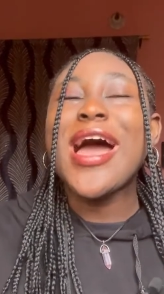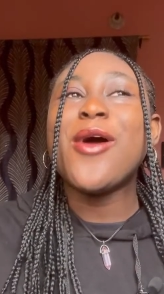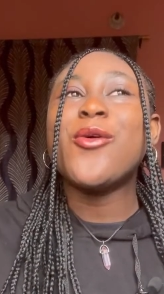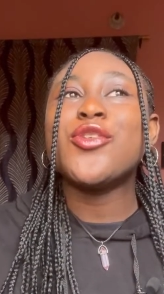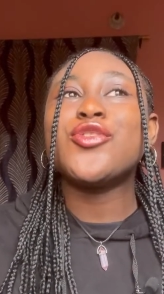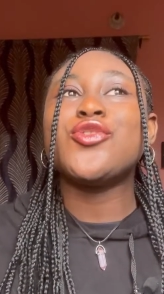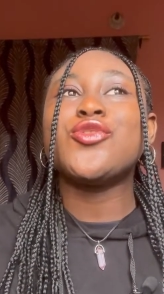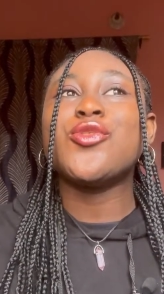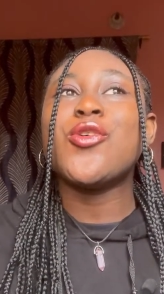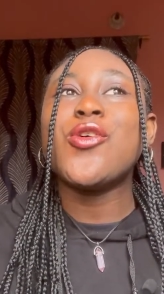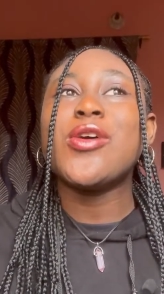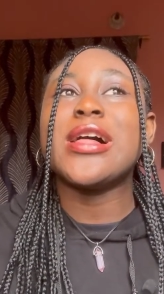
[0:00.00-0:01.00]
I was
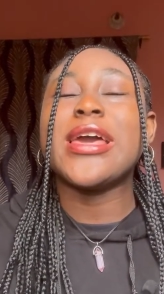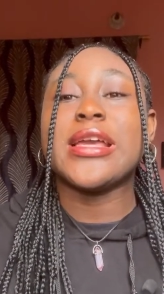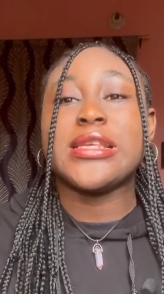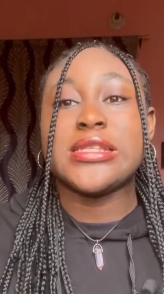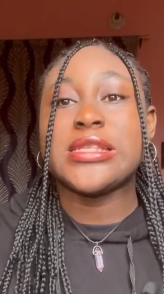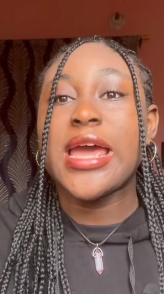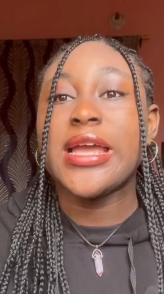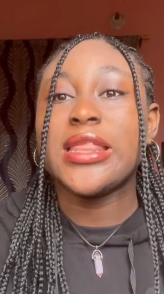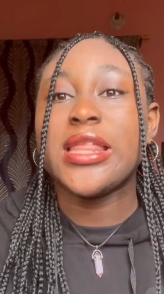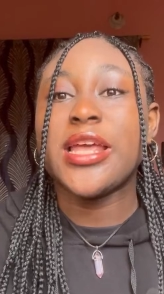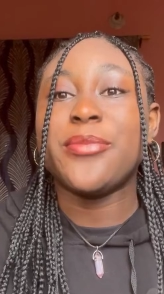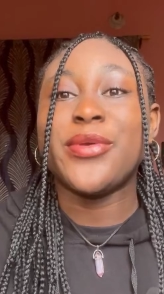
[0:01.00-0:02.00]
so
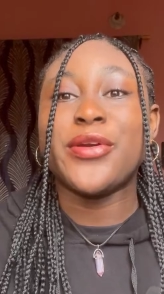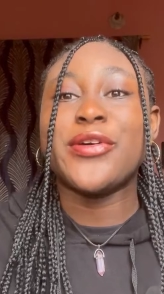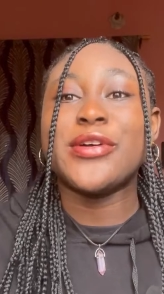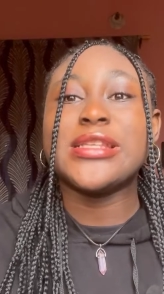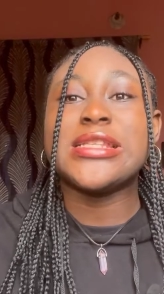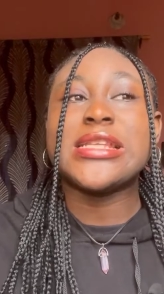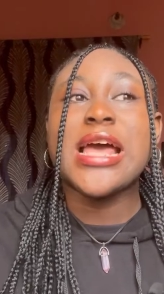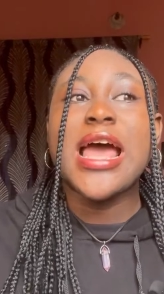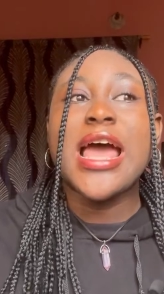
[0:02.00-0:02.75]
excited because